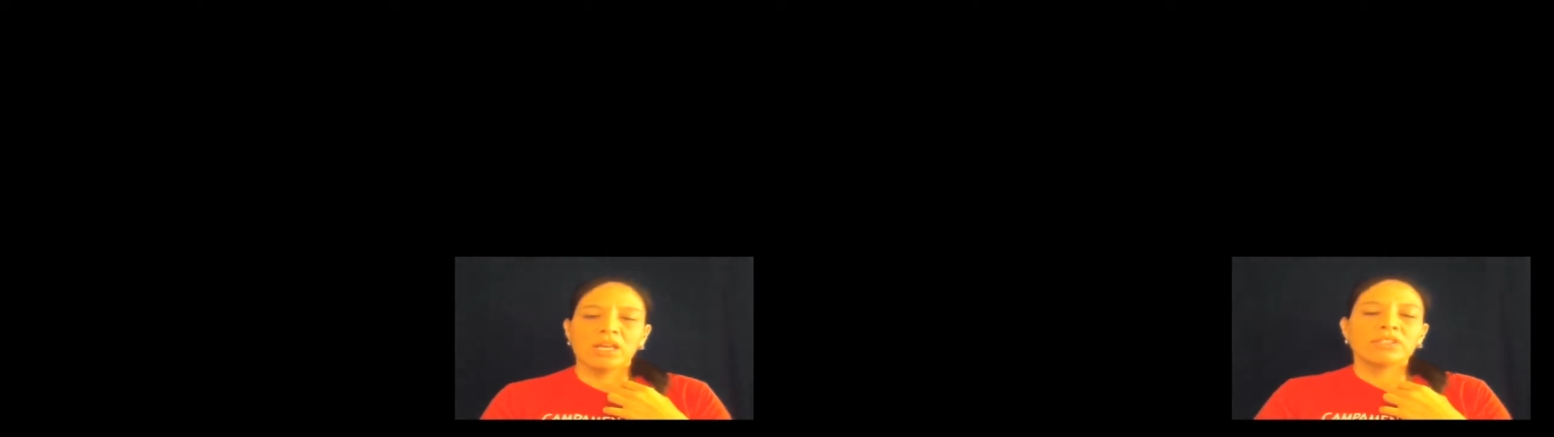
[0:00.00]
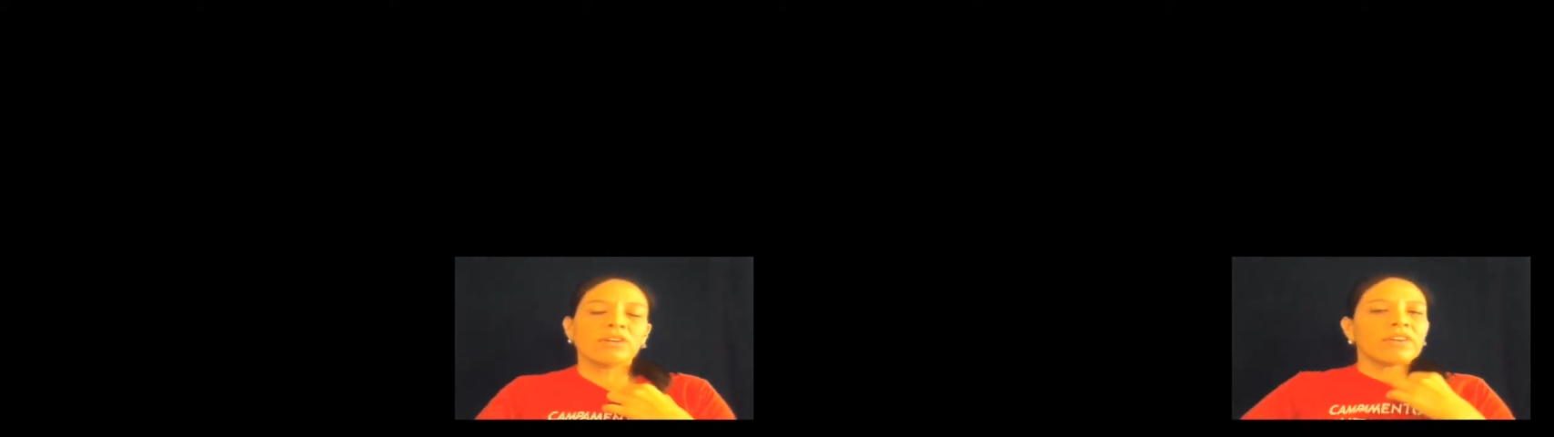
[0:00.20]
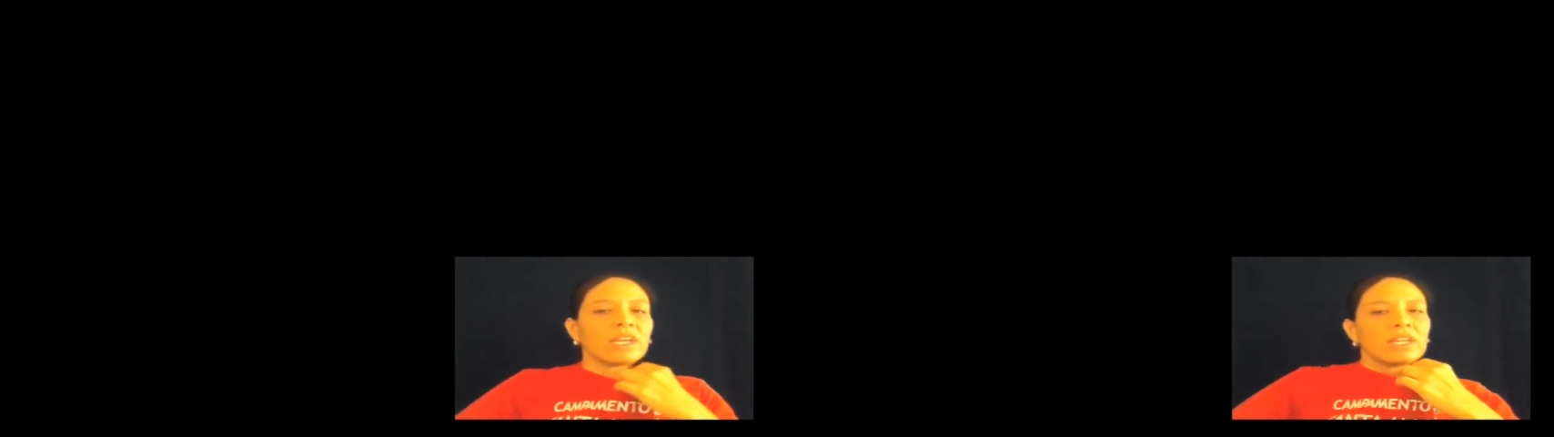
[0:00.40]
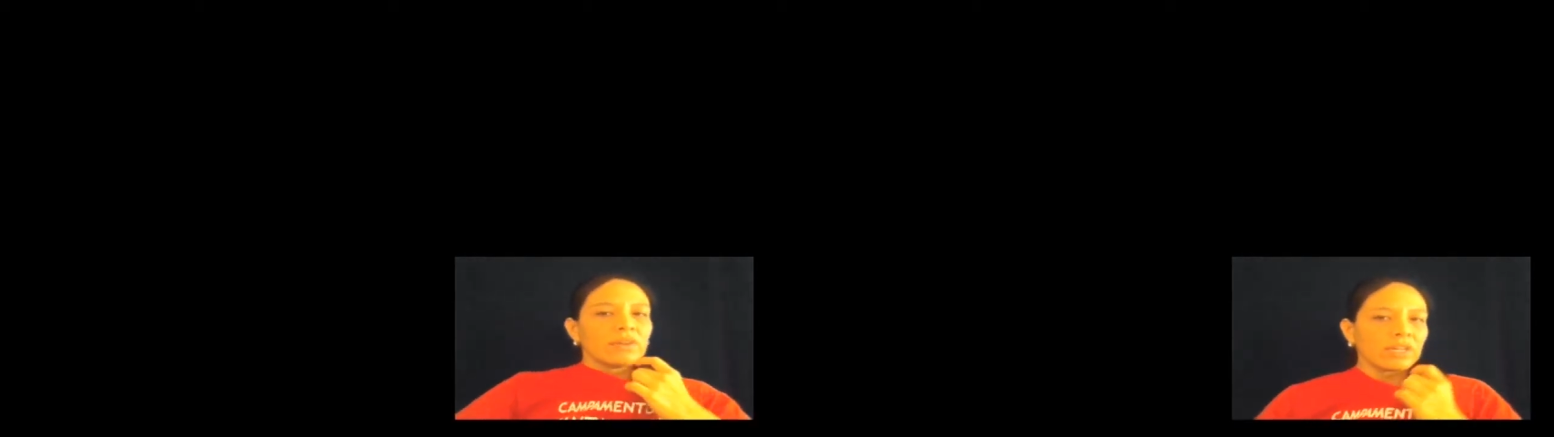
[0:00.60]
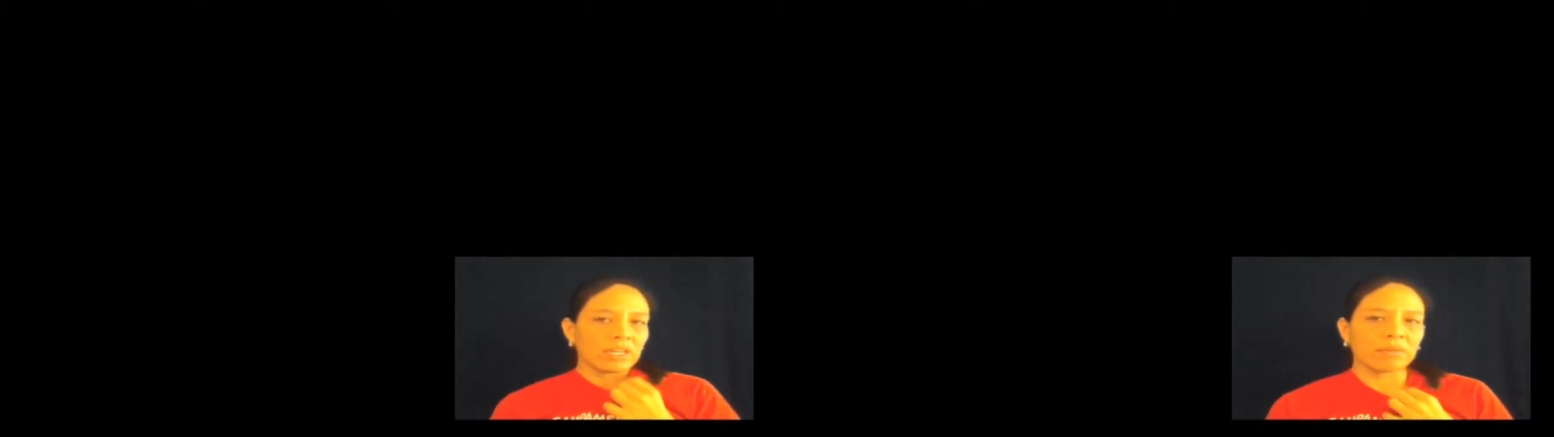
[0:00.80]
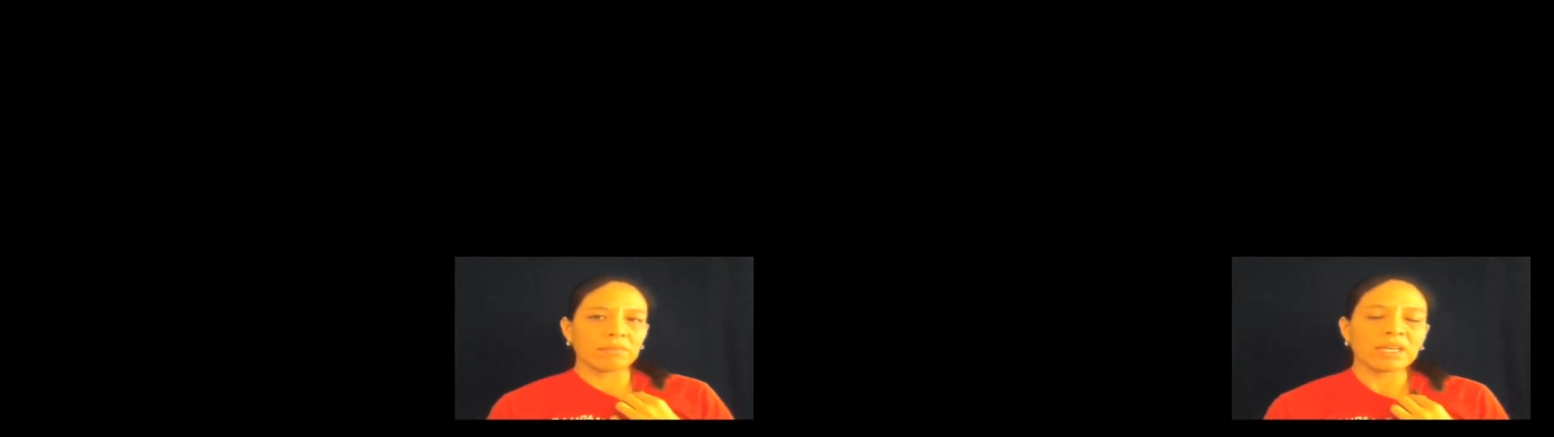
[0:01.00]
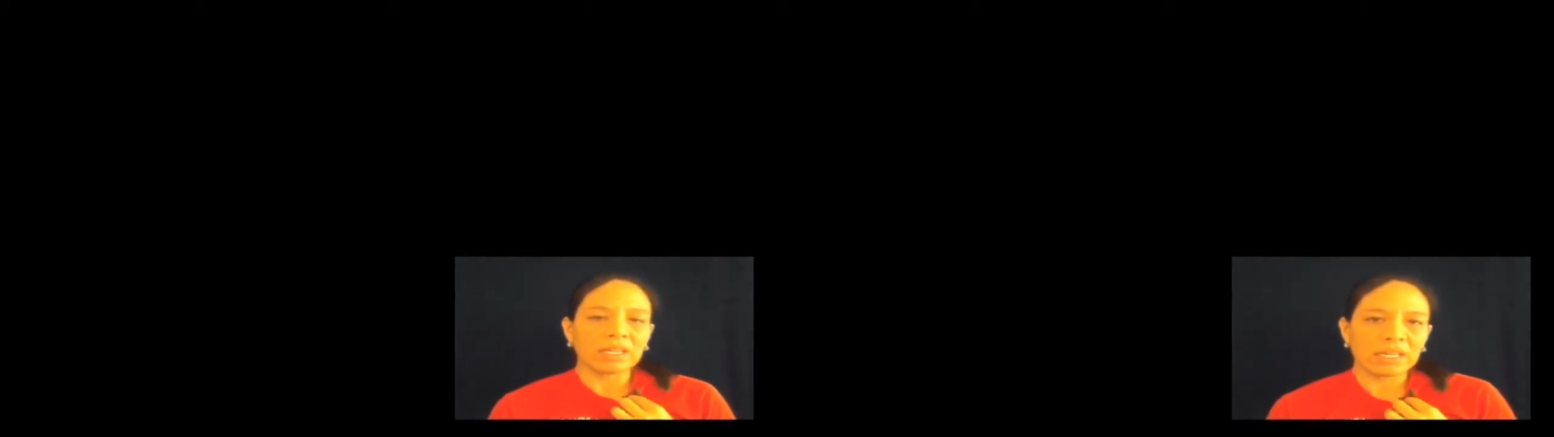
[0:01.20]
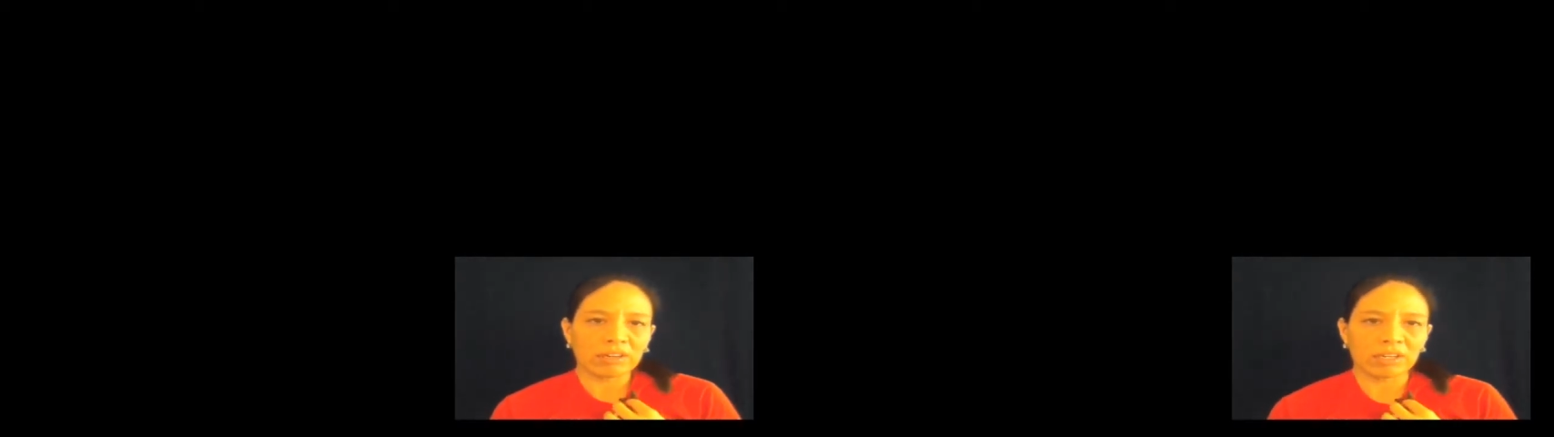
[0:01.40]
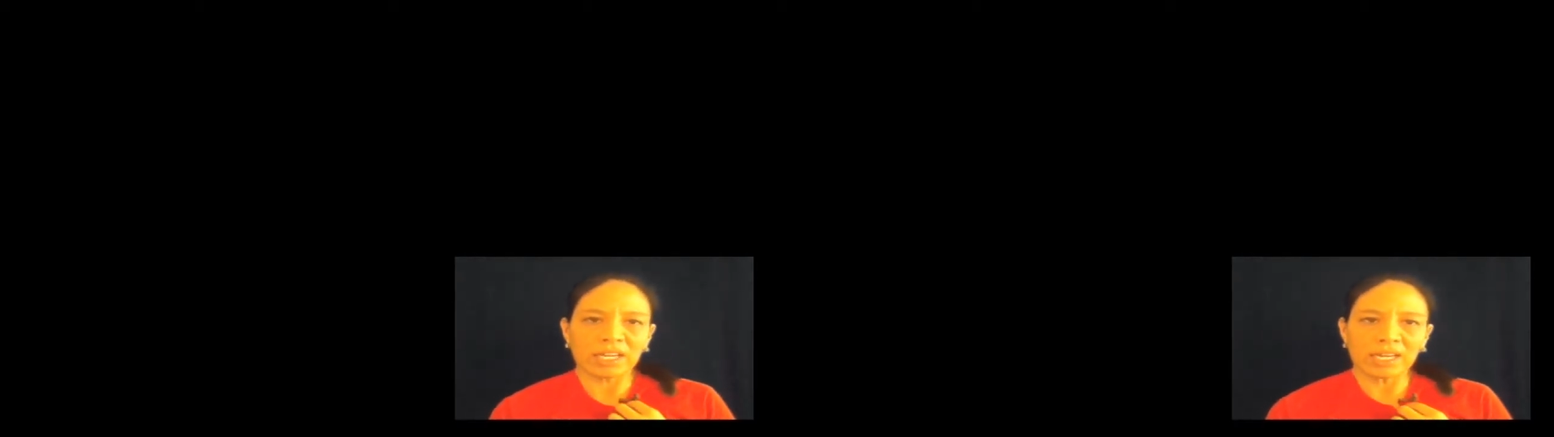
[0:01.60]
Sophie, can you hear me clearly,